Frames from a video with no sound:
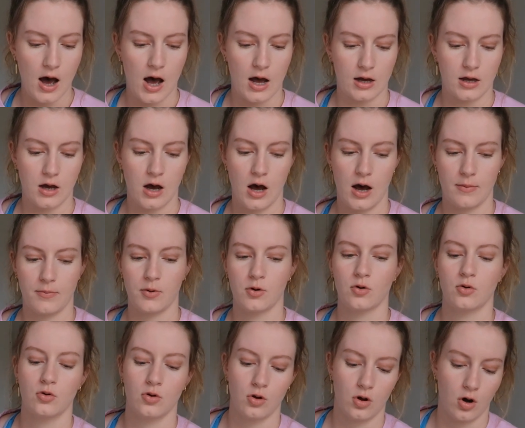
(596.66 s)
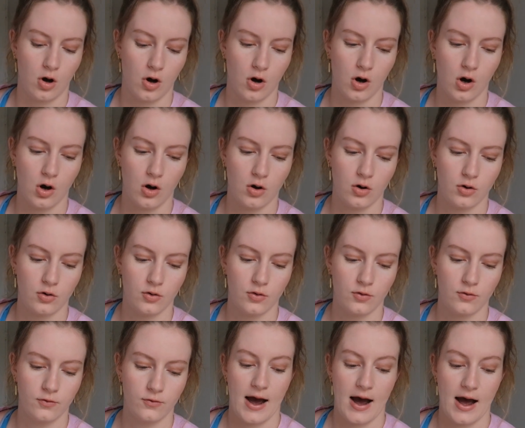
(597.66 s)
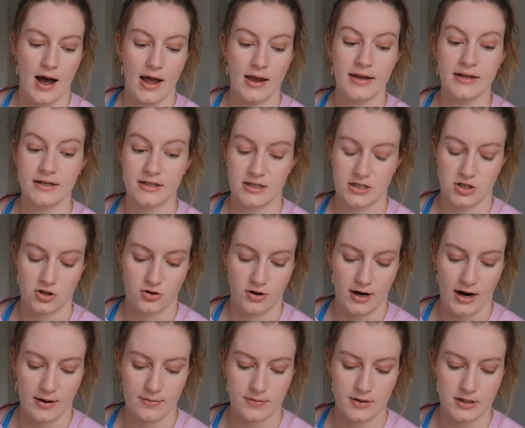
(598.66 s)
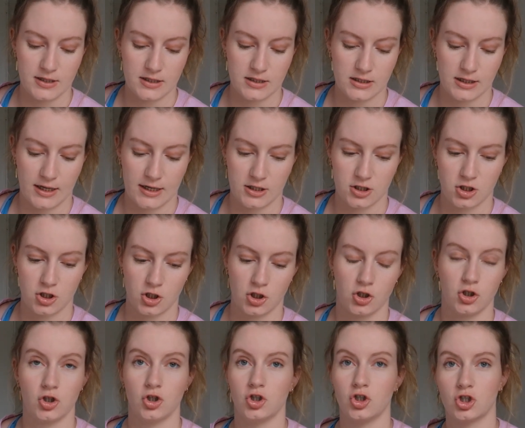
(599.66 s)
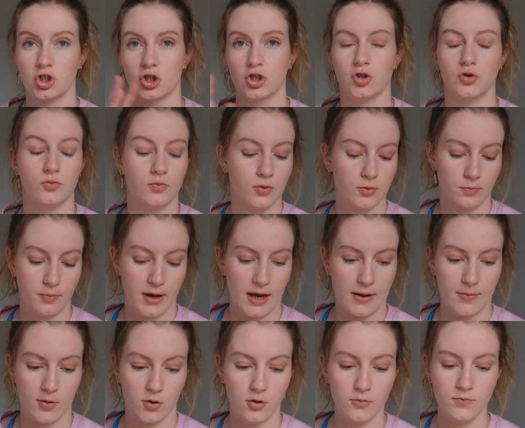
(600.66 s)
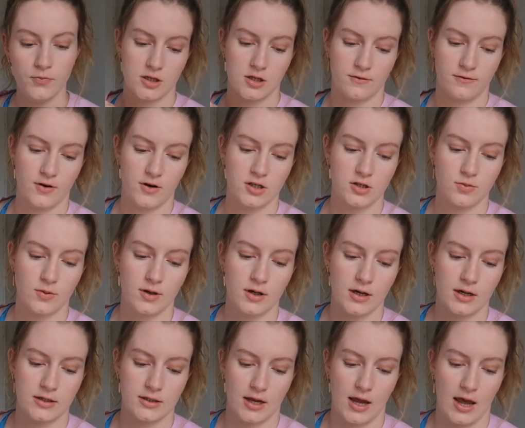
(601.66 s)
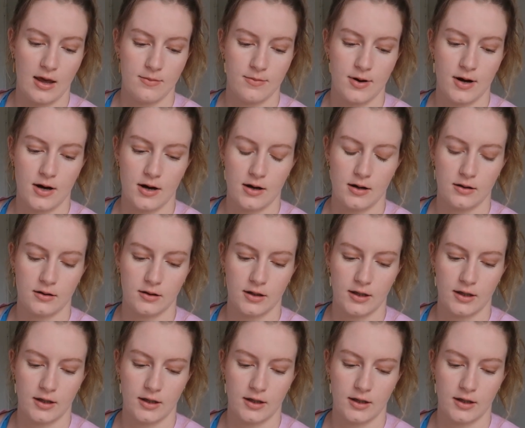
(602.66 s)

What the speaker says: a couple of Instagrammers slash YouTube people. So the first one is Emma